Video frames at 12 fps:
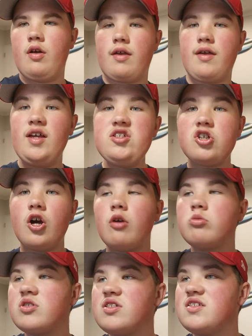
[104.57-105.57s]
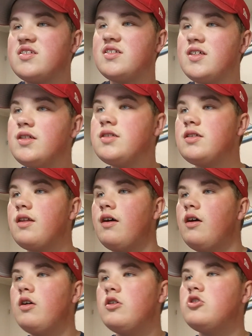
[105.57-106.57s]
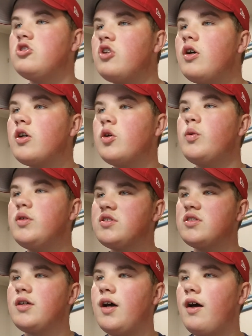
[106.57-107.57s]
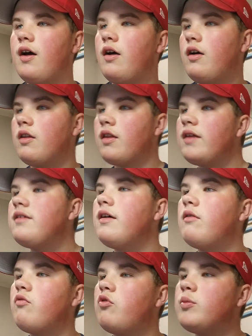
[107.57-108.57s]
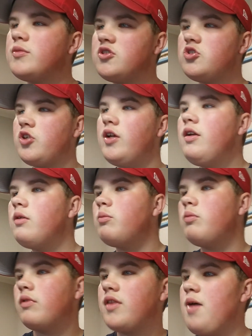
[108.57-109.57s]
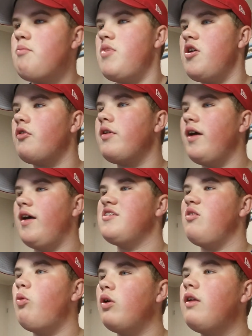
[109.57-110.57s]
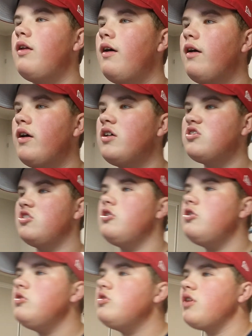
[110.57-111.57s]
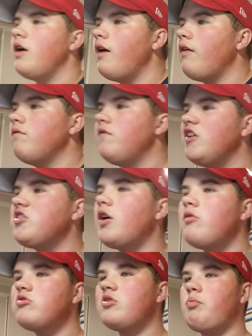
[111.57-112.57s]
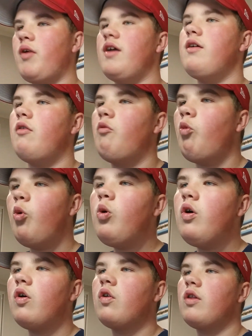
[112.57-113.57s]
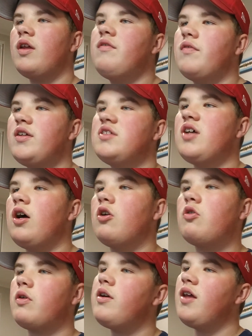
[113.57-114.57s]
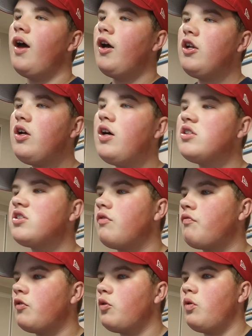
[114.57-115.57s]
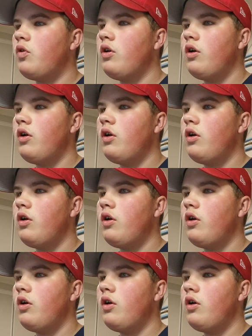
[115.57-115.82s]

Sixth. Jacques later informs Jean that Pierre has ordered his new vassals to pay war levies, a great task for